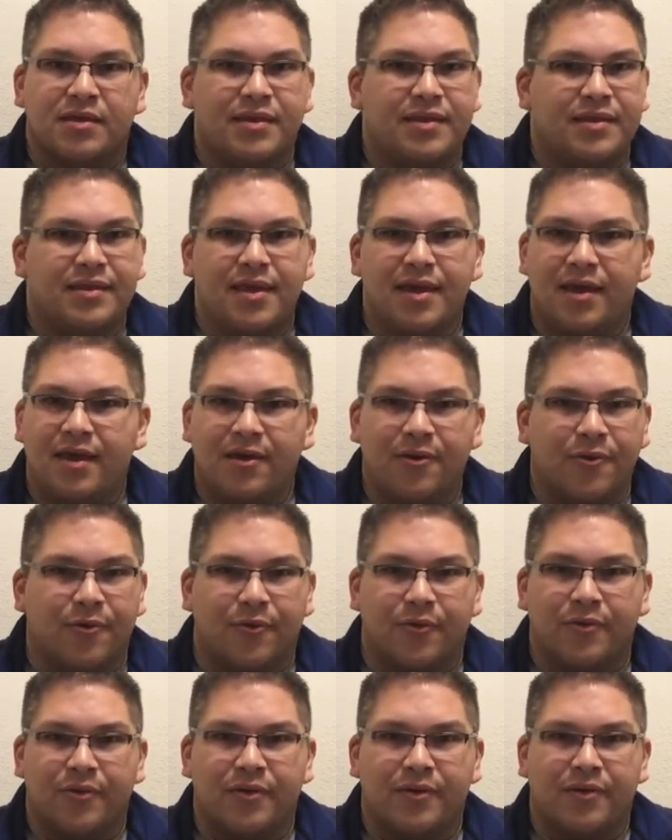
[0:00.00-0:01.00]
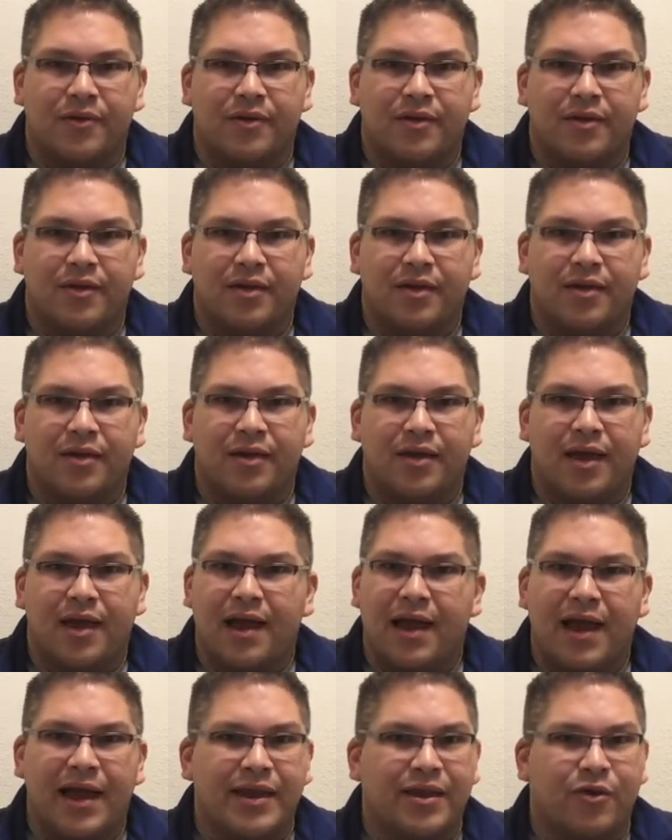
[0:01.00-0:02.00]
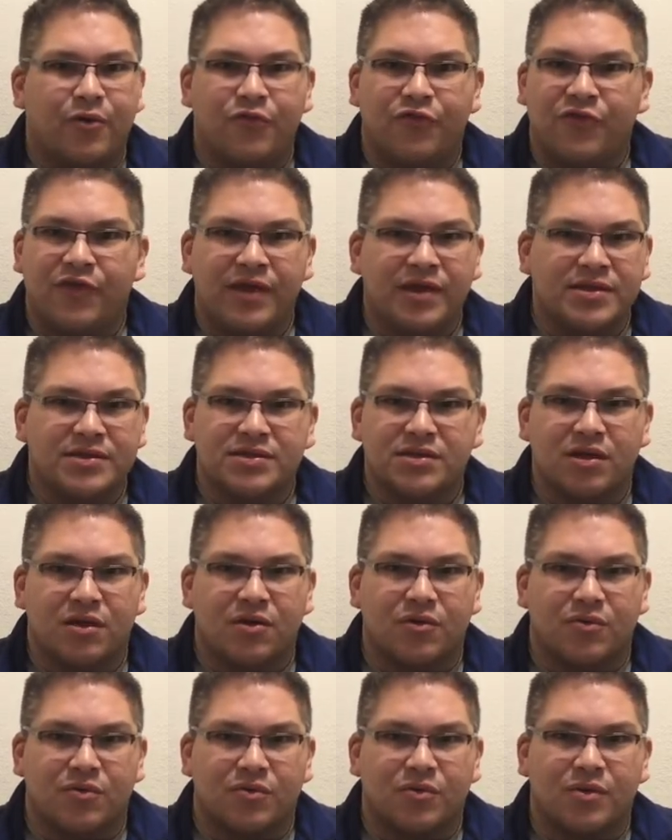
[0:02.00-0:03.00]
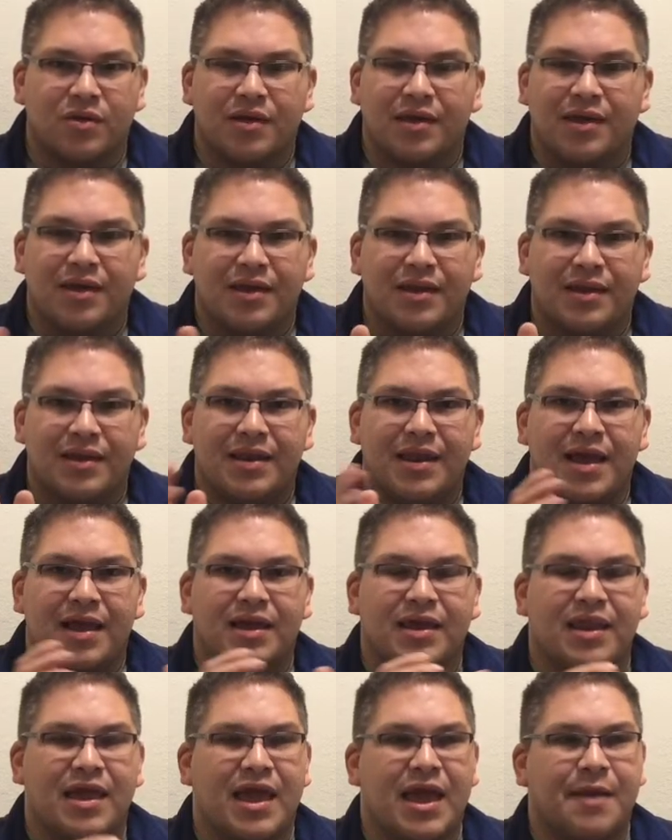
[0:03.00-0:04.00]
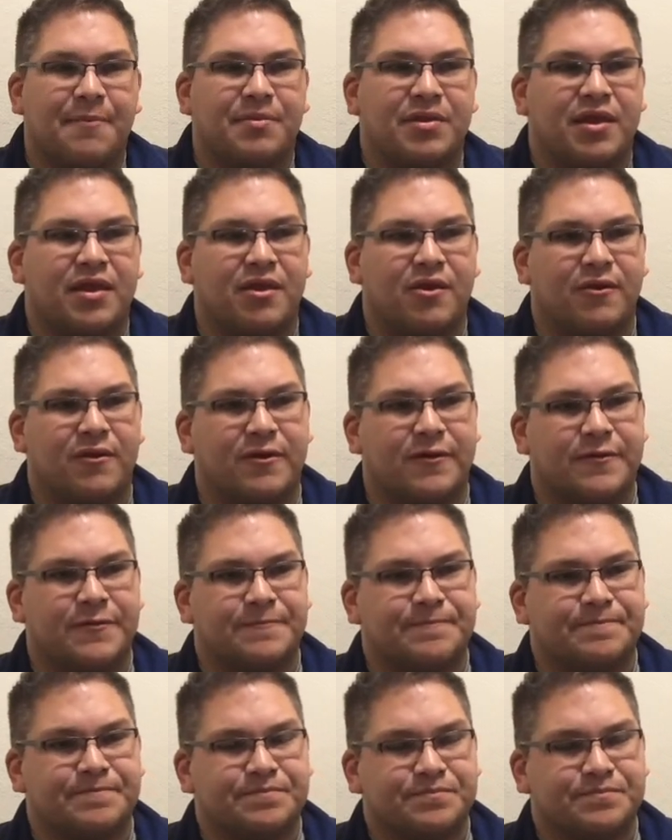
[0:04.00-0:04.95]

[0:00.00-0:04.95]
No. I don't think so. Not going to happen at all.